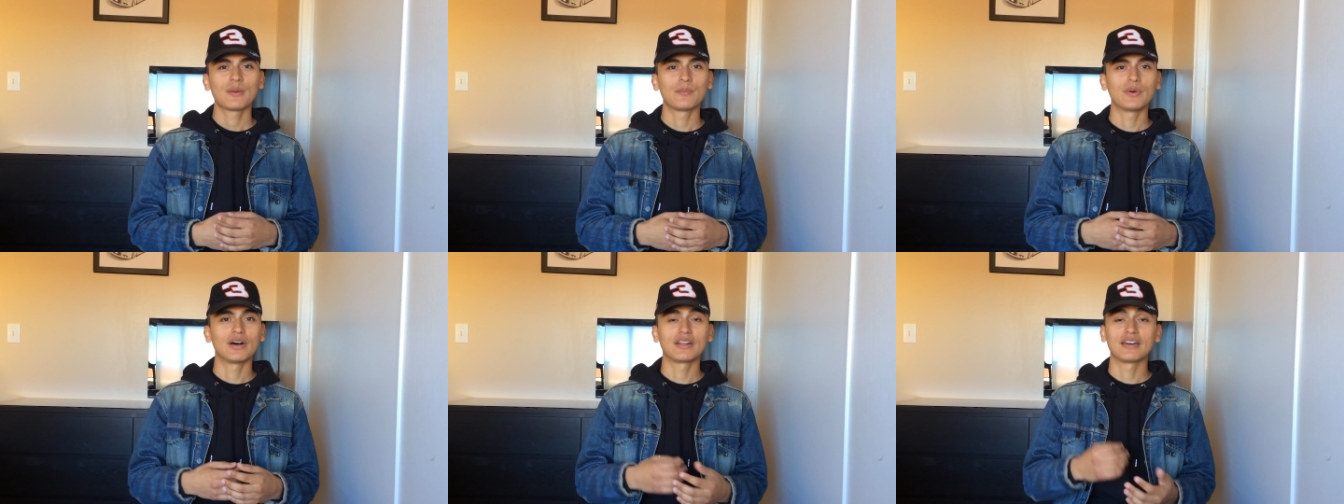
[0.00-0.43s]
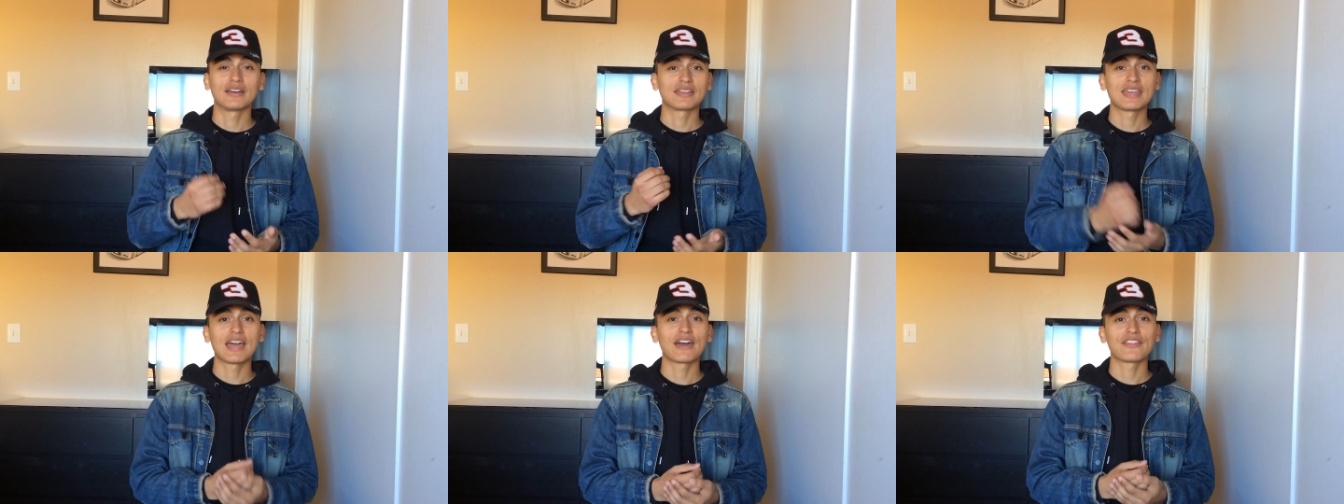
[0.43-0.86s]

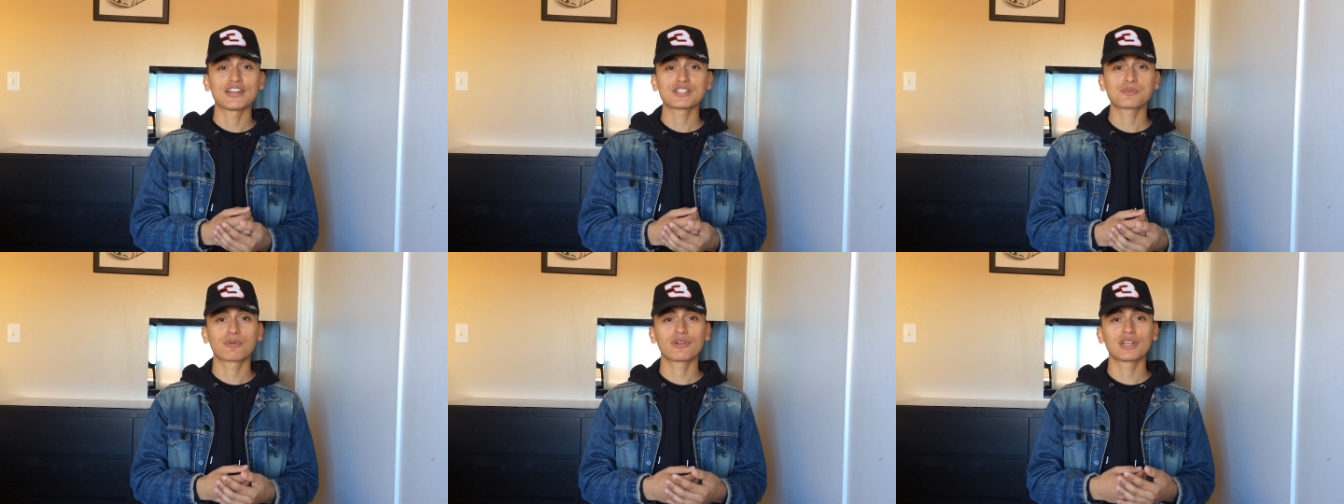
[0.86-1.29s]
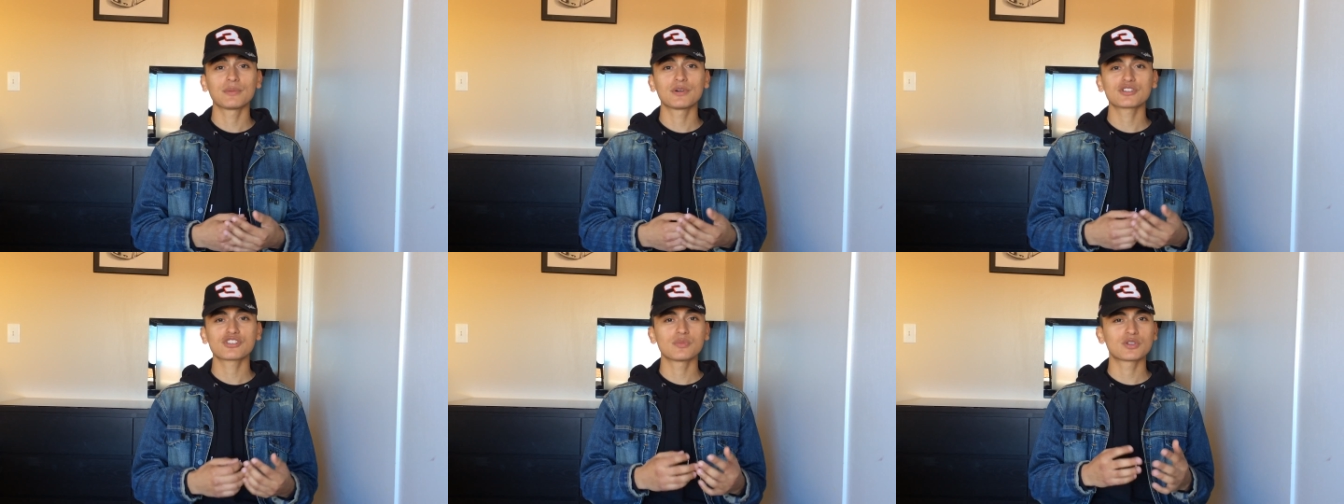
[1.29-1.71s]
But yeah, that's pretty
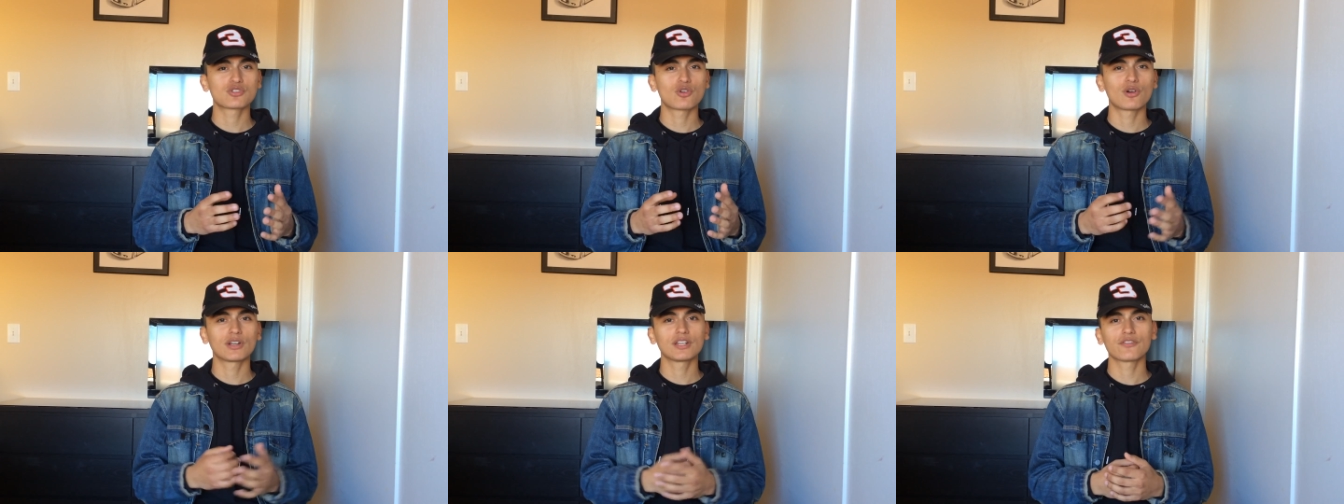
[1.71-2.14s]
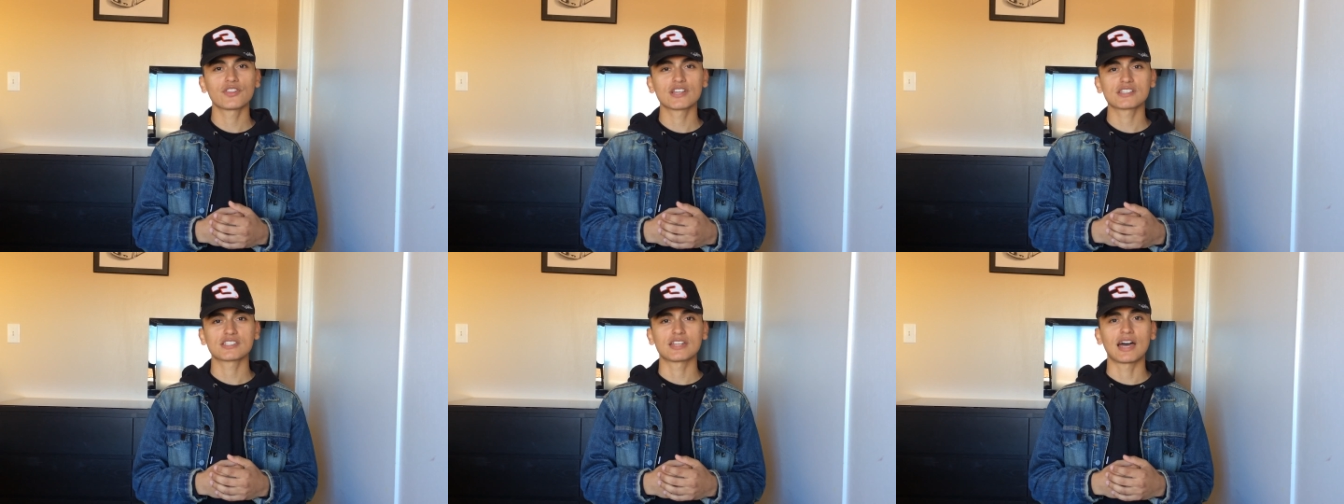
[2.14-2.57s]
much the majority of
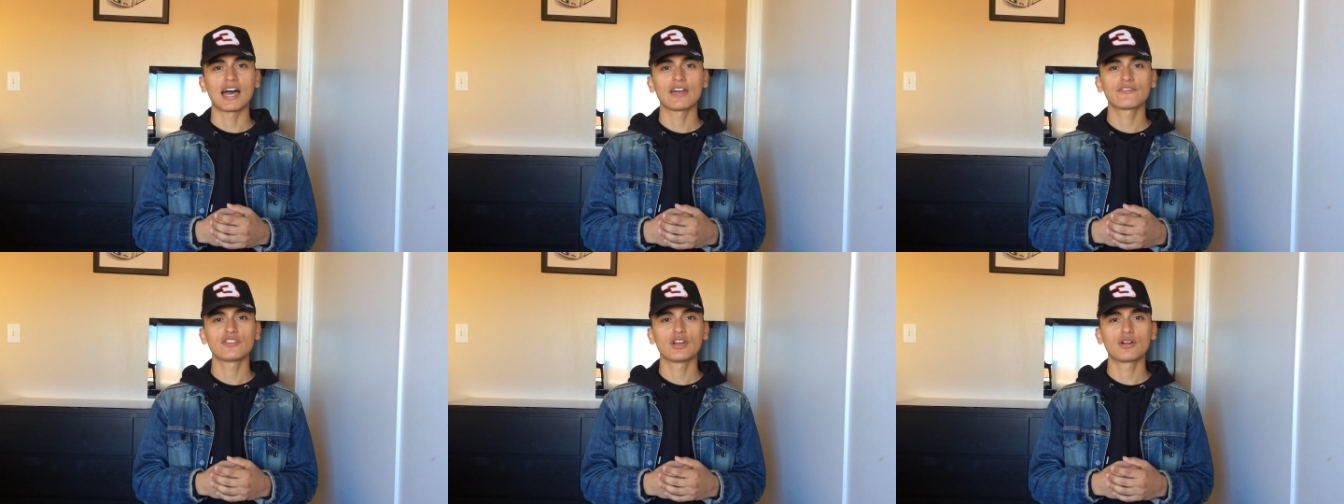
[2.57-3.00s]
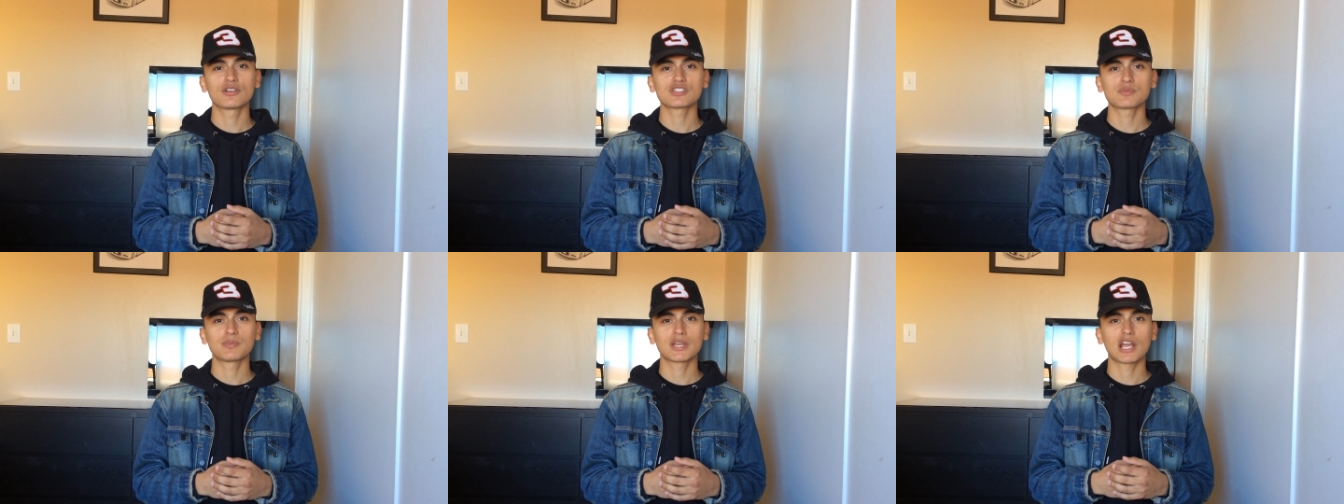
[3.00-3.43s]
things that I've
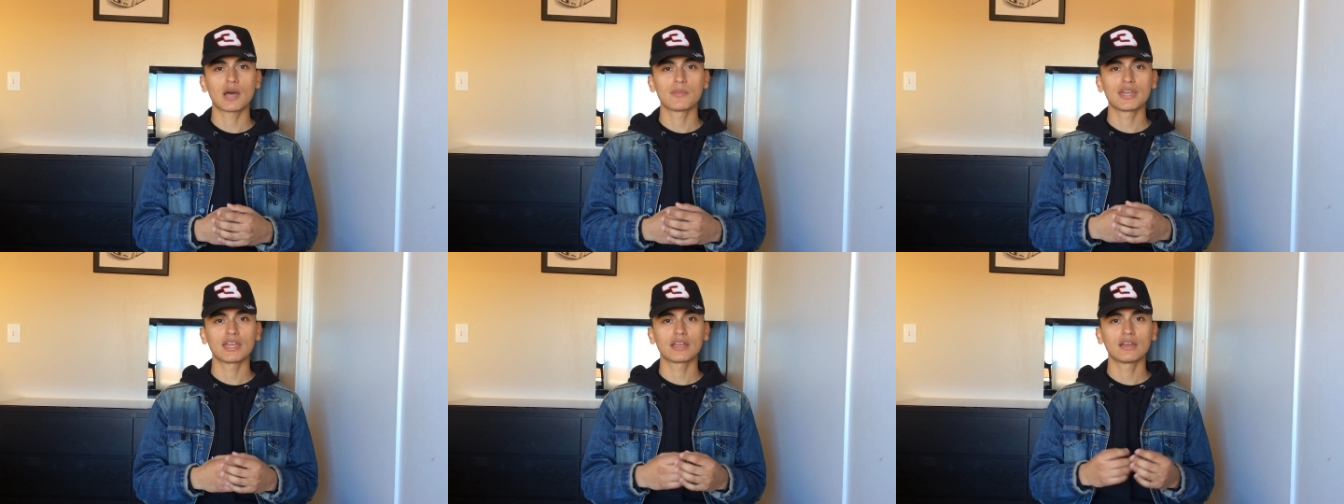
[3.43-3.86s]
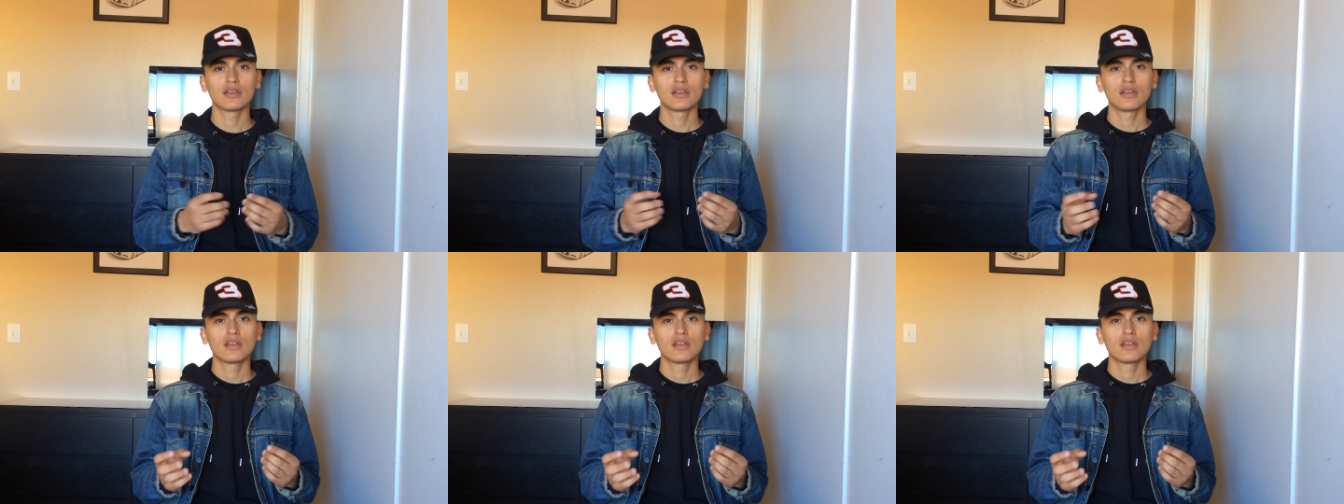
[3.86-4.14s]
noticed becoming